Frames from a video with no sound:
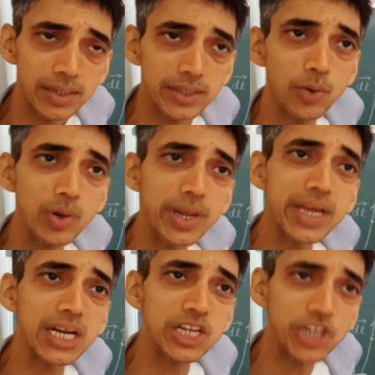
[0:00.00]
The only
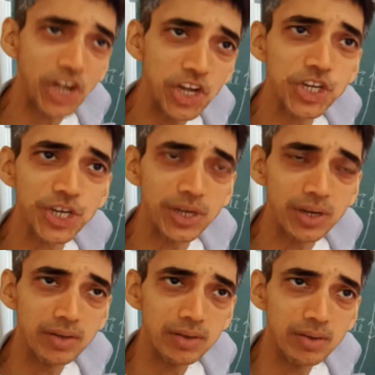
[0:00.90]
contention,
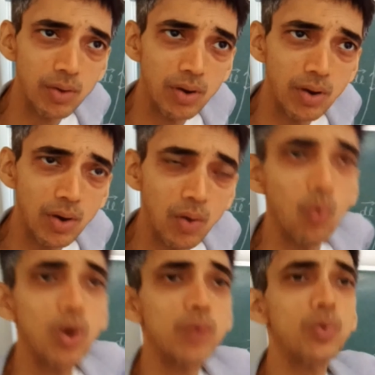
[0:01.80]

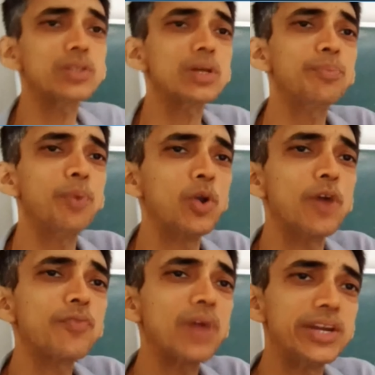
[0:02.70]
what was the bone
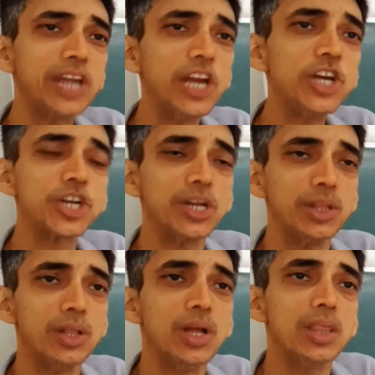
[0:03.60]
of contention?
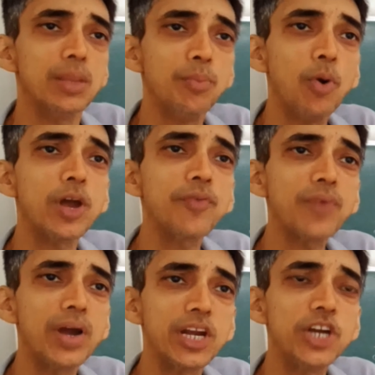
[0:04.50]
The bone of
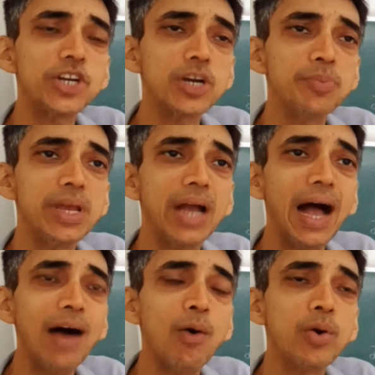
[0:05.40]
contention being
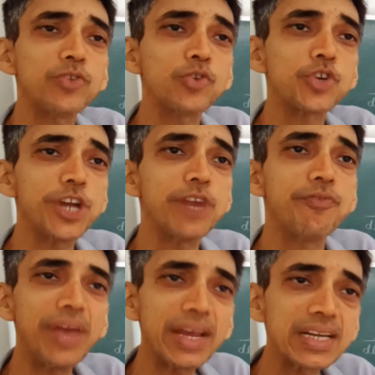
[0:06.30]
I want to associate
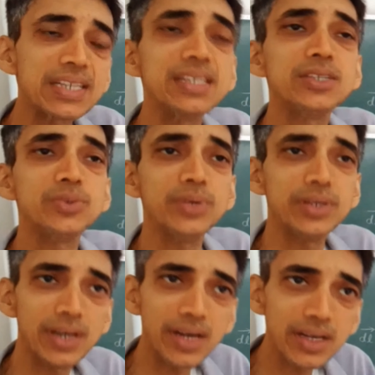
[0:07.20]
vector to it,
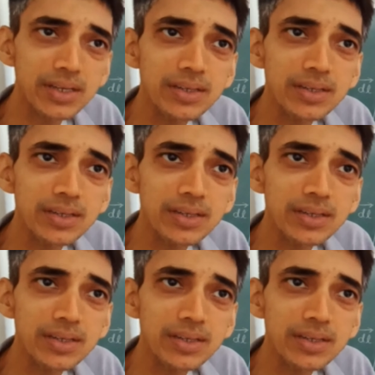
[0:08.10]
correct?